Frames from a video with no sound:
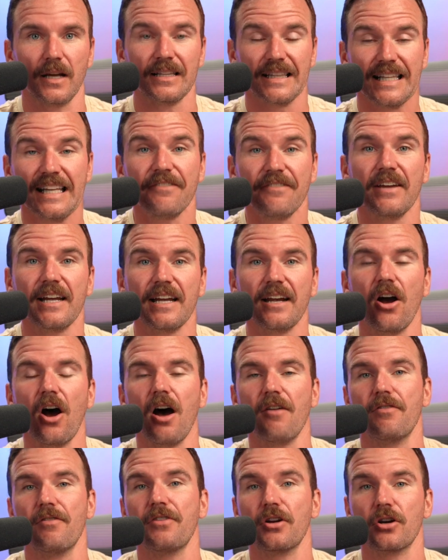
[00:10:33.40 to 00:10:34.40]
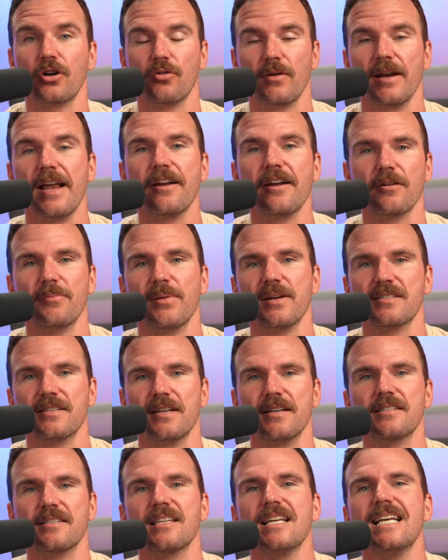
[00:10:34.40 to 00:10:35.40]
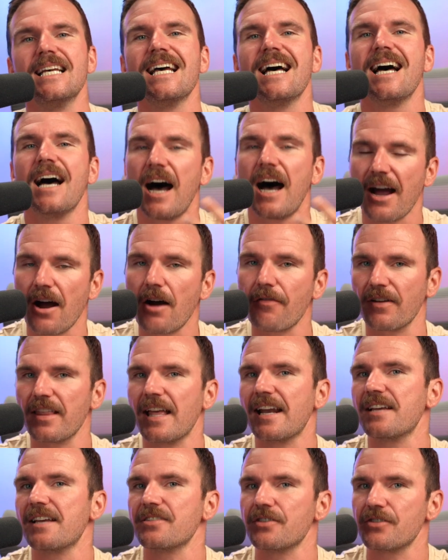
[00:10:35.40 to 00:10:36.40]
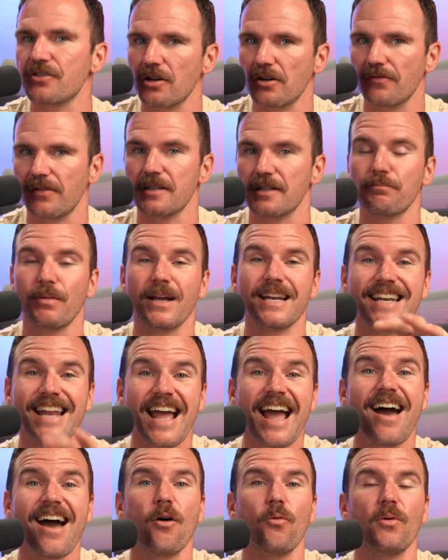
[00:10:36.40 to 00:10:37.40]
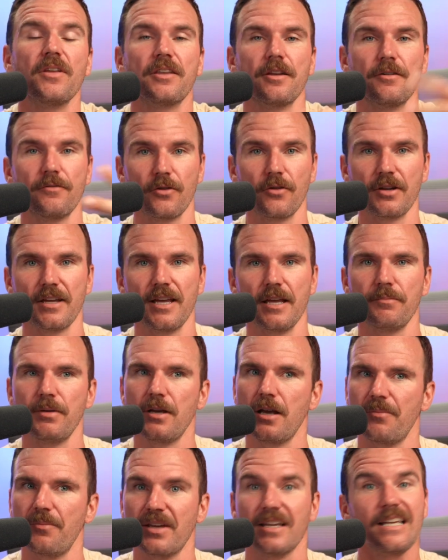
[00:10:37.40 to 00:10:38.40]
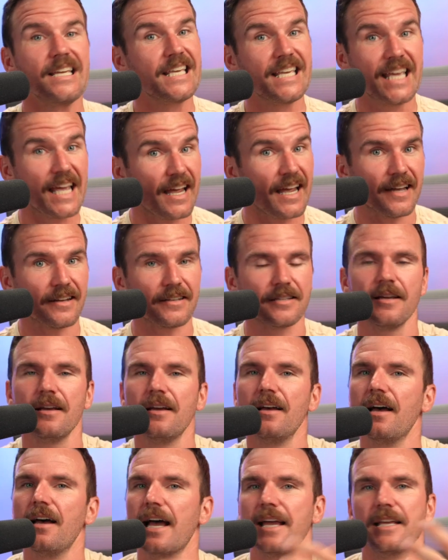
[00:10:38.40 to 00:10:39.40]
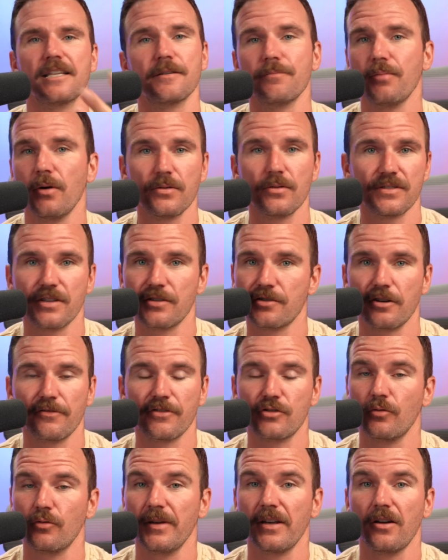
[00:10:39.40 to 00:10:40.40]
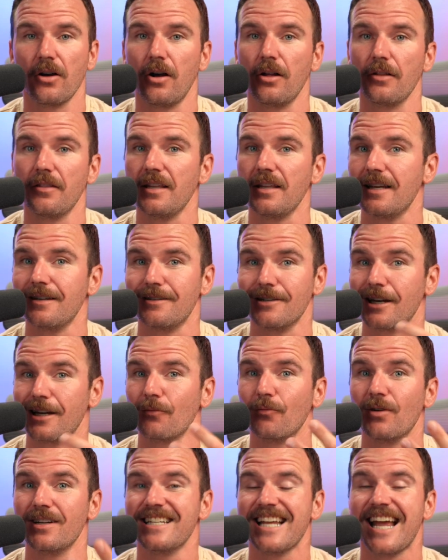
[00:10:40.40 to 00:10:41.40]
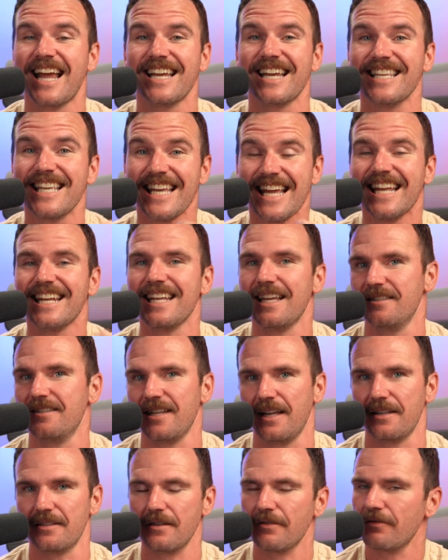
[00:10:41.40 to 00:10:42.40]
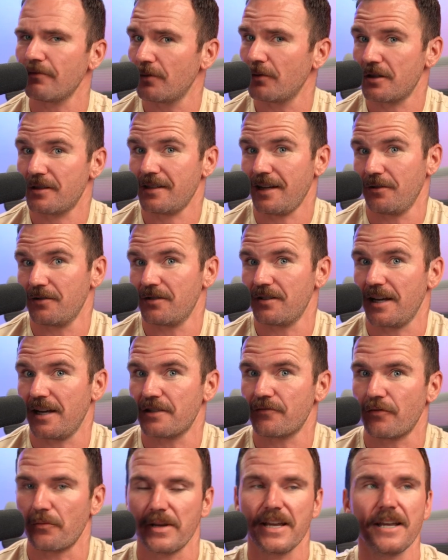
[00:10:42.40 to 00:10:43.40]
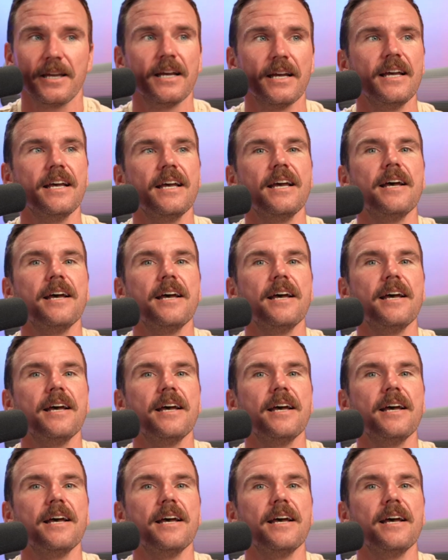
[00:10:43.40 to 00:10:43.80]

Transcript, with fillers: living off of your creator business, I offer that as a service. But now with ConvertKit becoming Kit, I suppose the service will be called the Done in One Day Kit Intensive, which sounds nice for me.